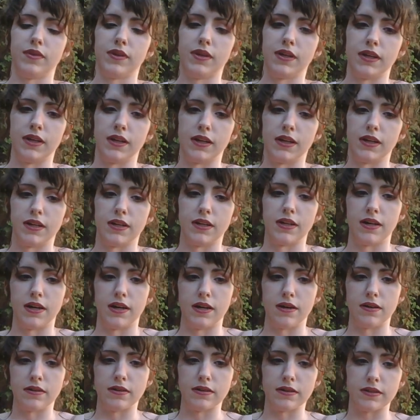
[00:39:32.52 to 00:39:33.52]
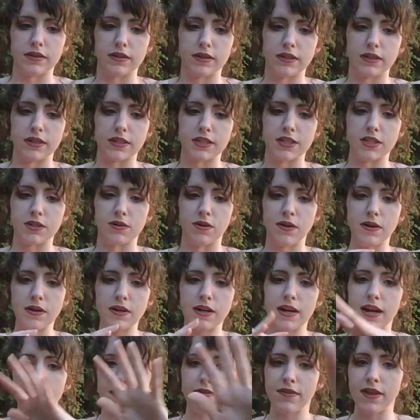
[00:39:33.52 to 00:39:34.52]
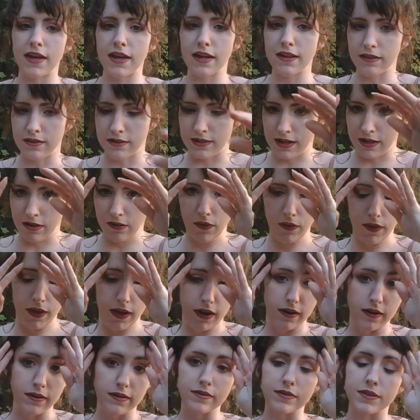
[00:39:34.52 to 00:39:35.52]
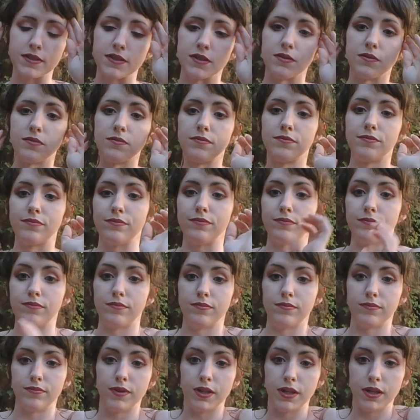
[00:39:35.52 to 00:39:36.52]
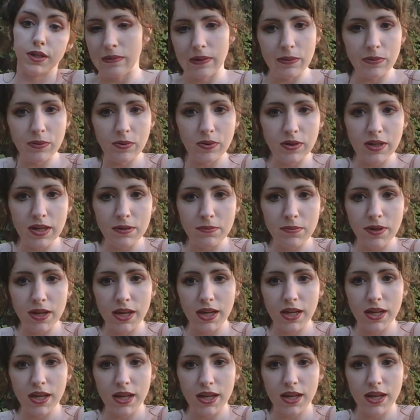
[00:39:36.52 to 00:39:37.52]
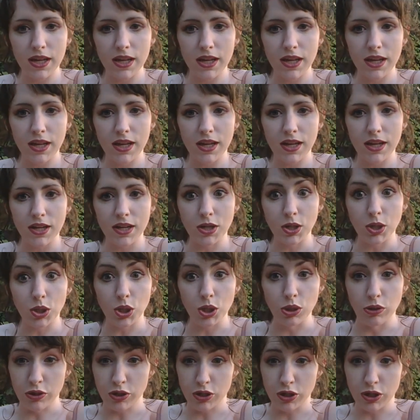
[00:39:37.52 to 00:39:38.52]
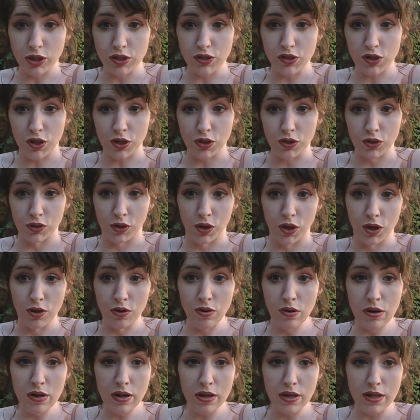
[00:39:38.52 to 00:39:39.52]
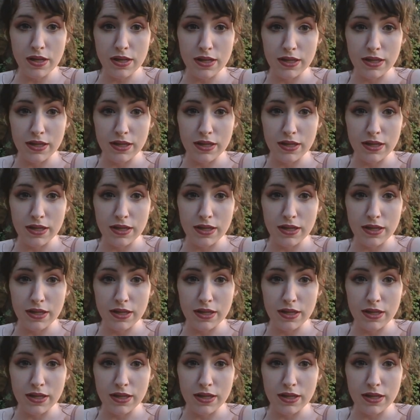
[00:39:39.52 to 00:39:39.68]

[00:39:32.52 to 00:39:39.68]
And yeah, so I'm gonna have that down there so people can make conclusions on their own.